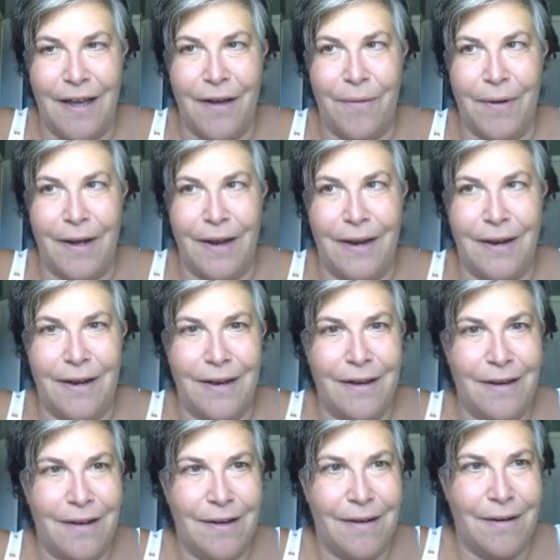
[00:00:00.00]
I went
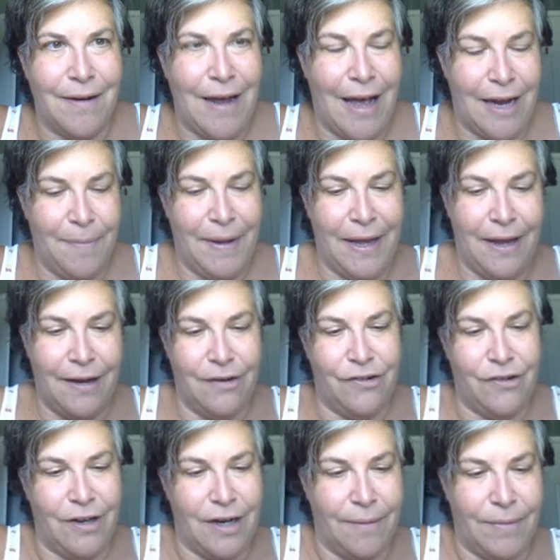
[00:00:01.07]
add a
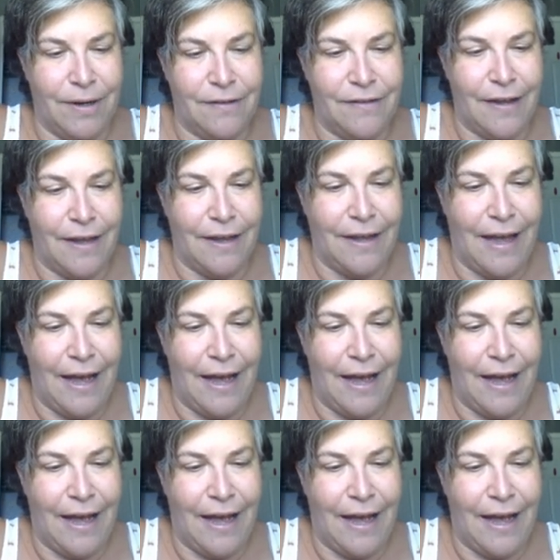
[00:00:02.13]
page, and I'm going to say